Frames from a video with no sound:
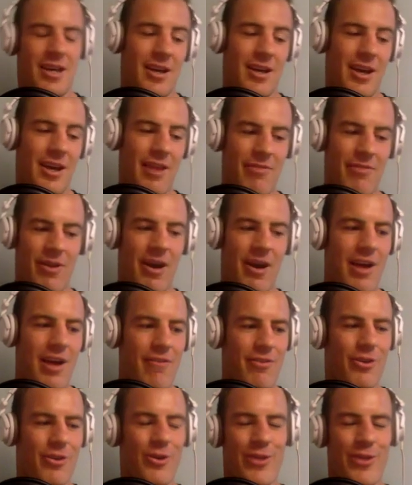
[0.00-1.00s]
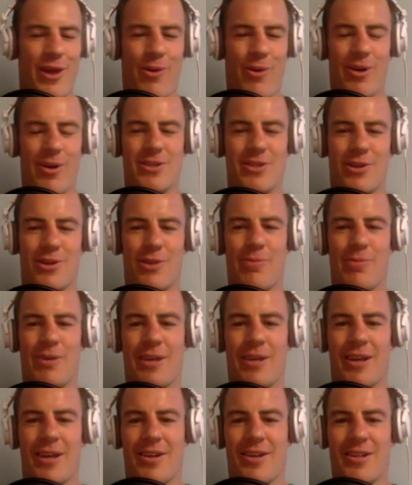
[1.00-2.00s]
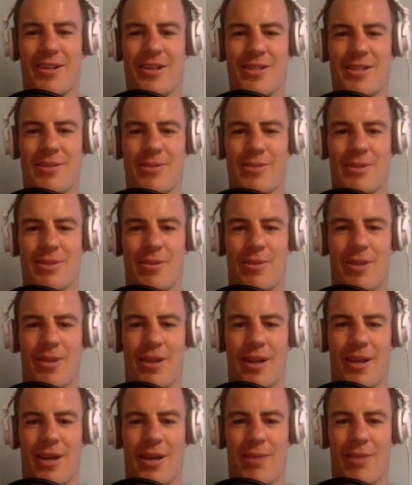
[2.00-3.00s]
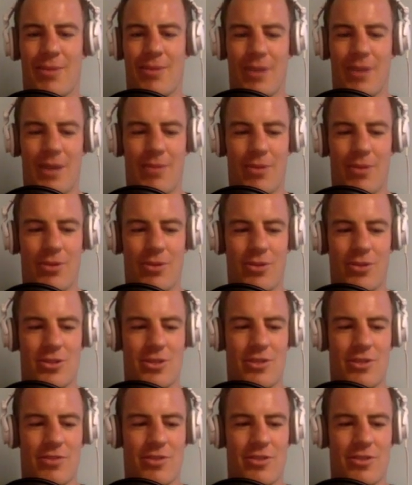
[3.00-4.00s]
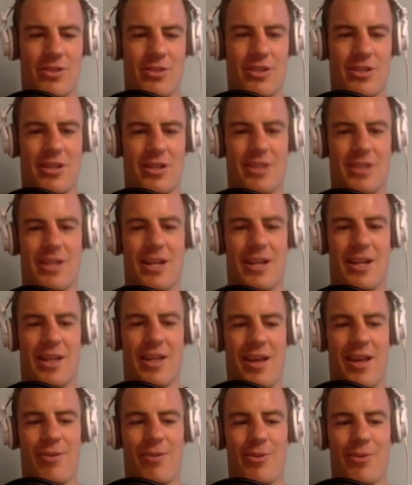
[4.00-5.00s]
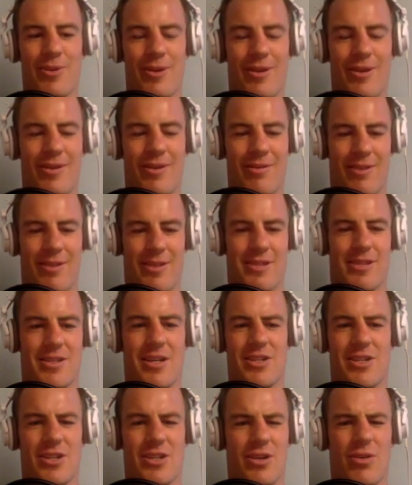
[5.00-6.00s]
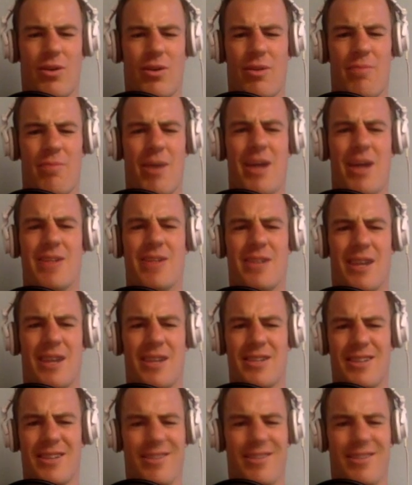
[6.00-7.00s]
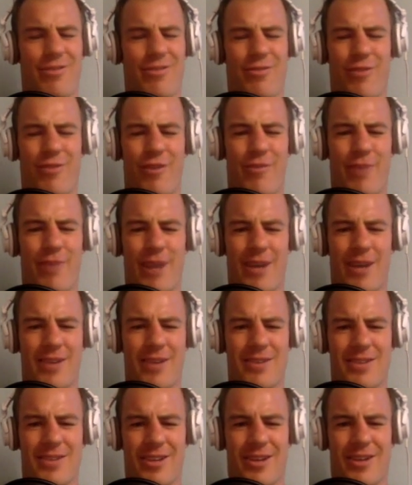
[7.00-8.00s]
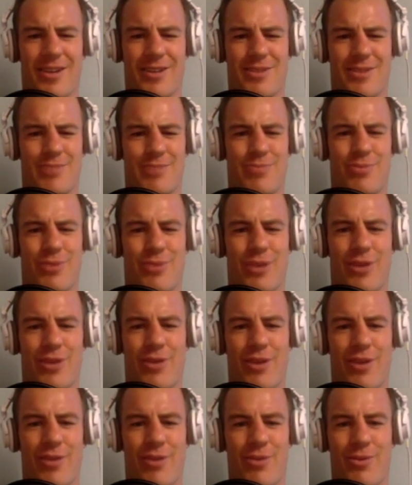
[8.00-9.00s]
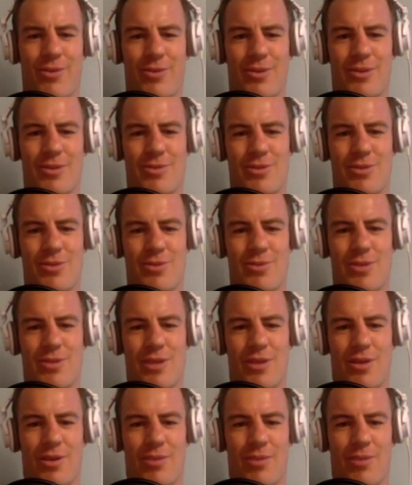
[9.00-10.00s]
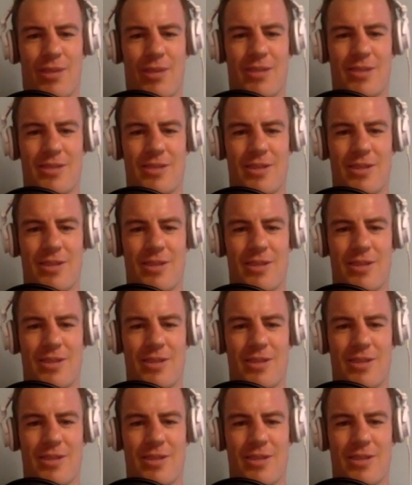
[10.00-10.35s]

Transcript: I have forgotten that one time, but that's something that I keep conscious of, because exactly that it's such an amazing asset, and for $5, like, it's pretty incredible, especially when you look at places